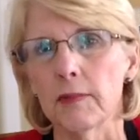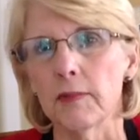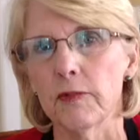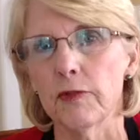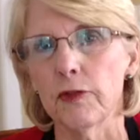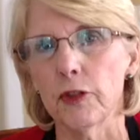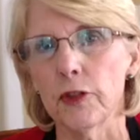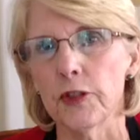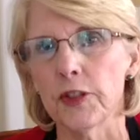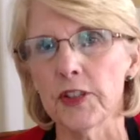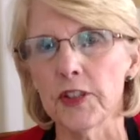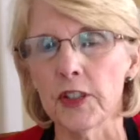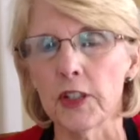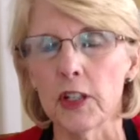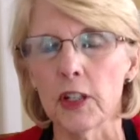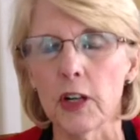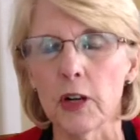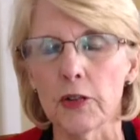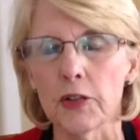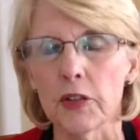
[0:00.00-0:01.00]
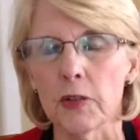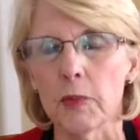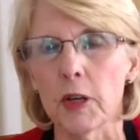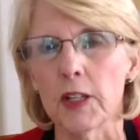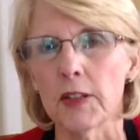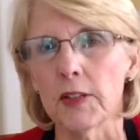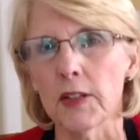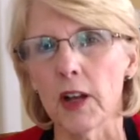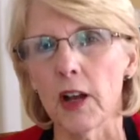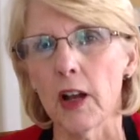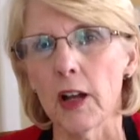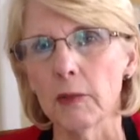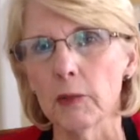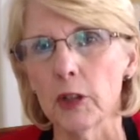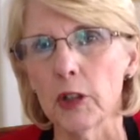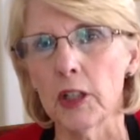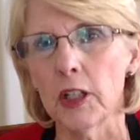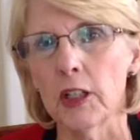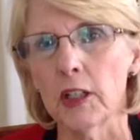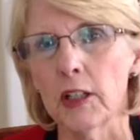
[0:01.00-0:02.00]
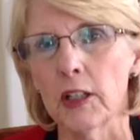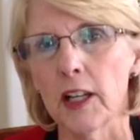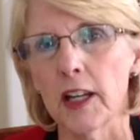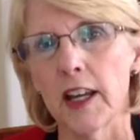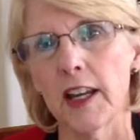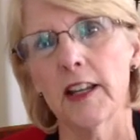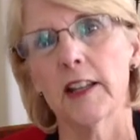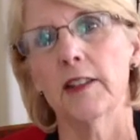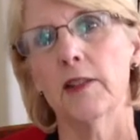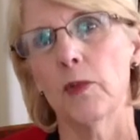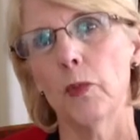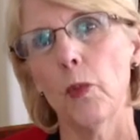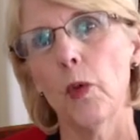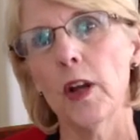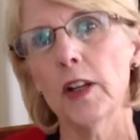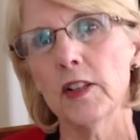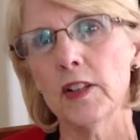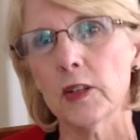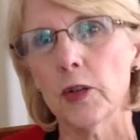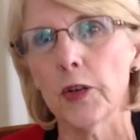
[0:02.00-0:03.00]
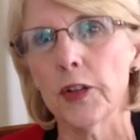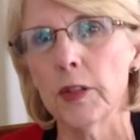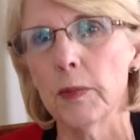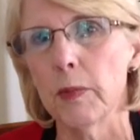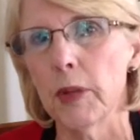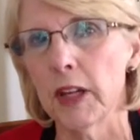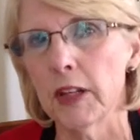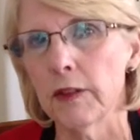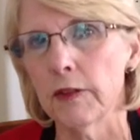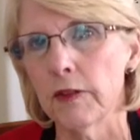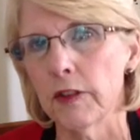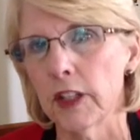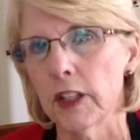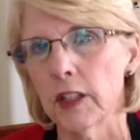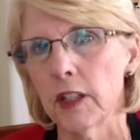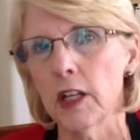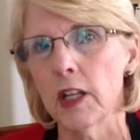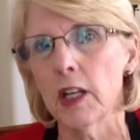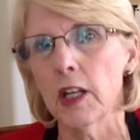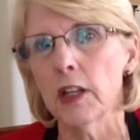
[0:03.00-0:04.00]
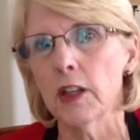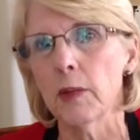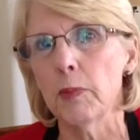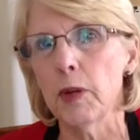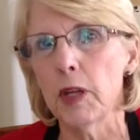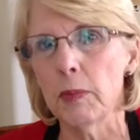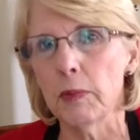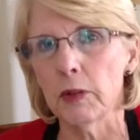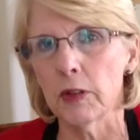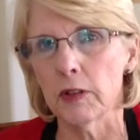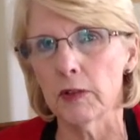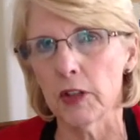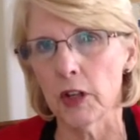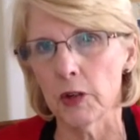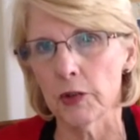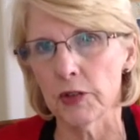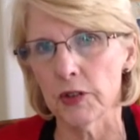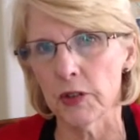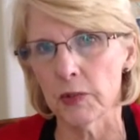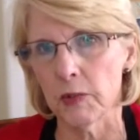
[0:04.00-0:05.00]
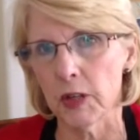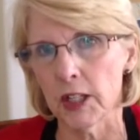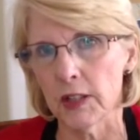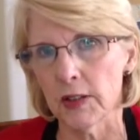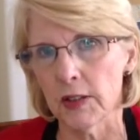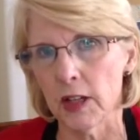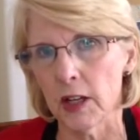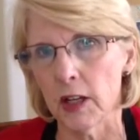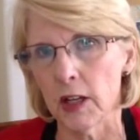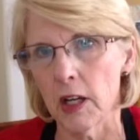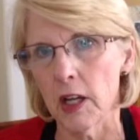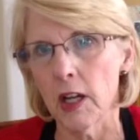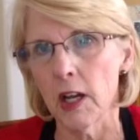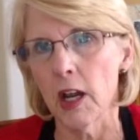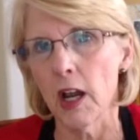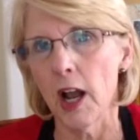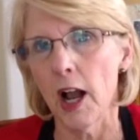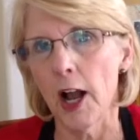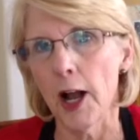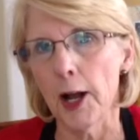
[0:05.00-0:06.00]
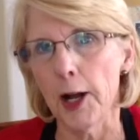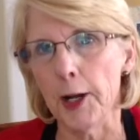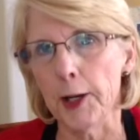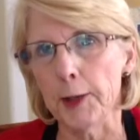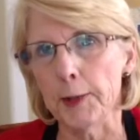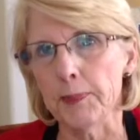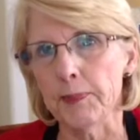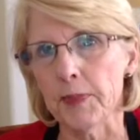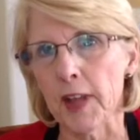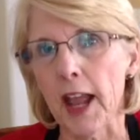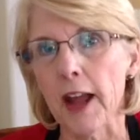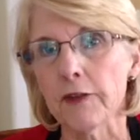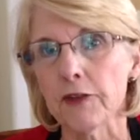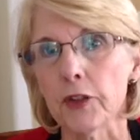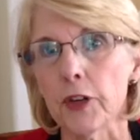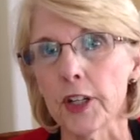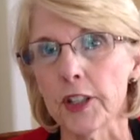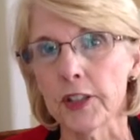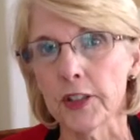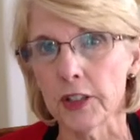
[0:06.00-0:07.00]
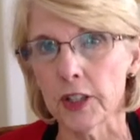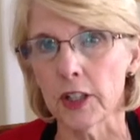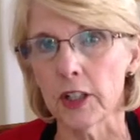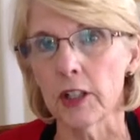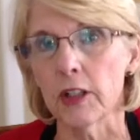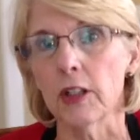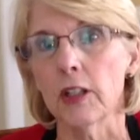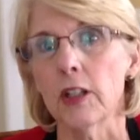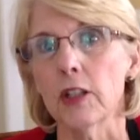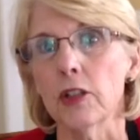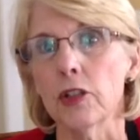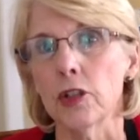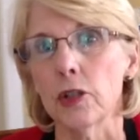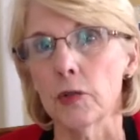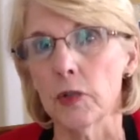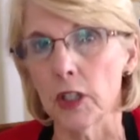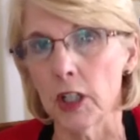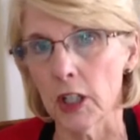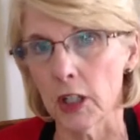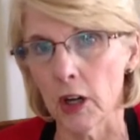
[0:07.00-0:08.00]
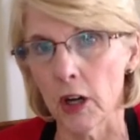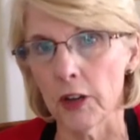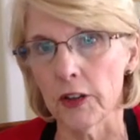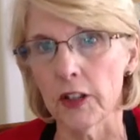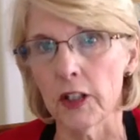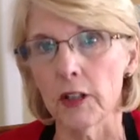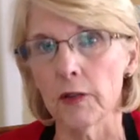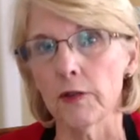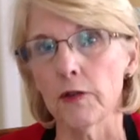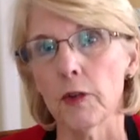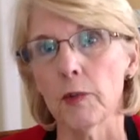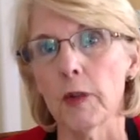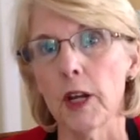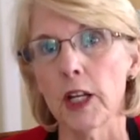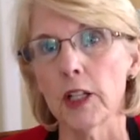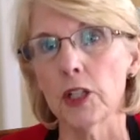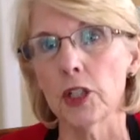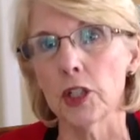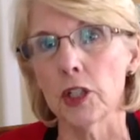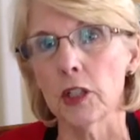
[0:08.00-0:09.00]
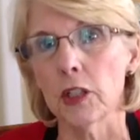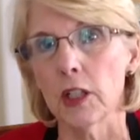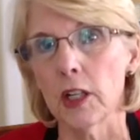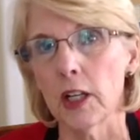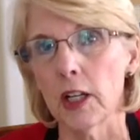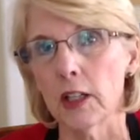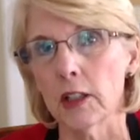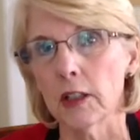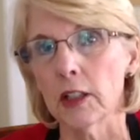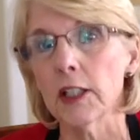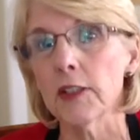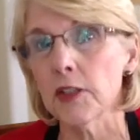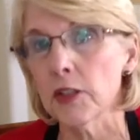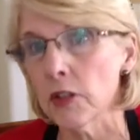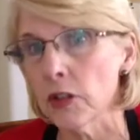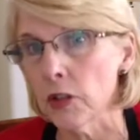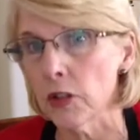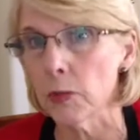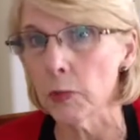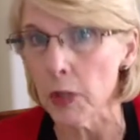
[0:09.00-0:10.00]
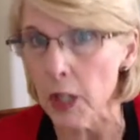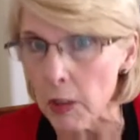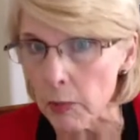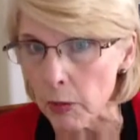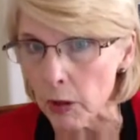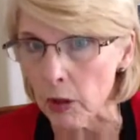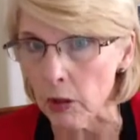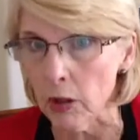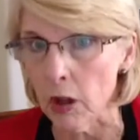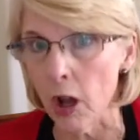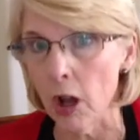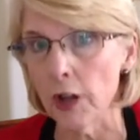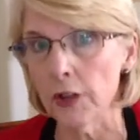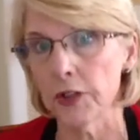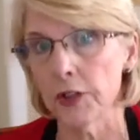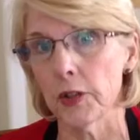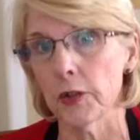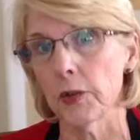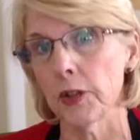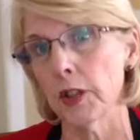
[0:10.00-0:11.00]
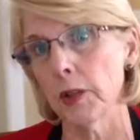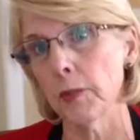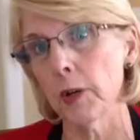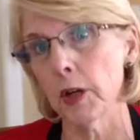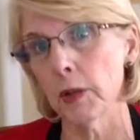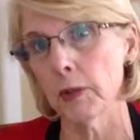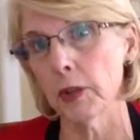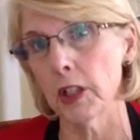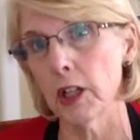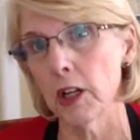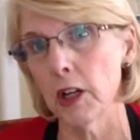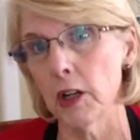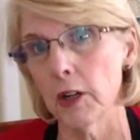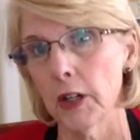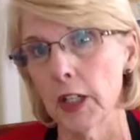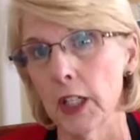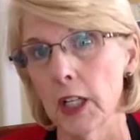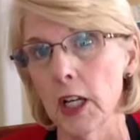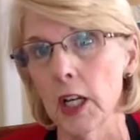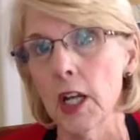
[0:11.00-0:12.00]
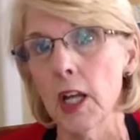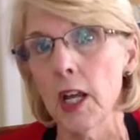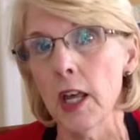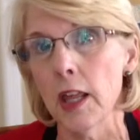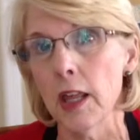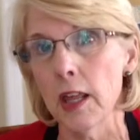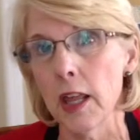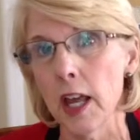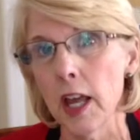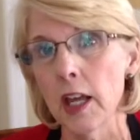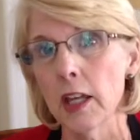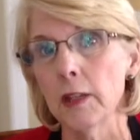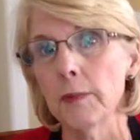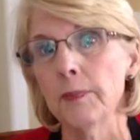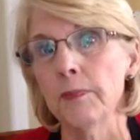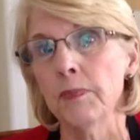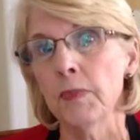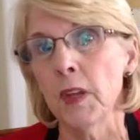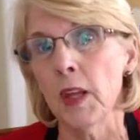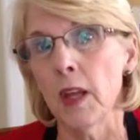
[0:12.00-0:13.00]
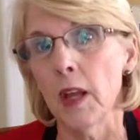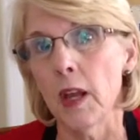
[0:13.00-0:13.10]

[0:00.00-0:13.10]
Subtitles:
for the city of Costa Mesa, I'm looking at what's going to benefit the people of Costa Mesa. After I study the issue and get all the information and listen to the people also in the public hearing, then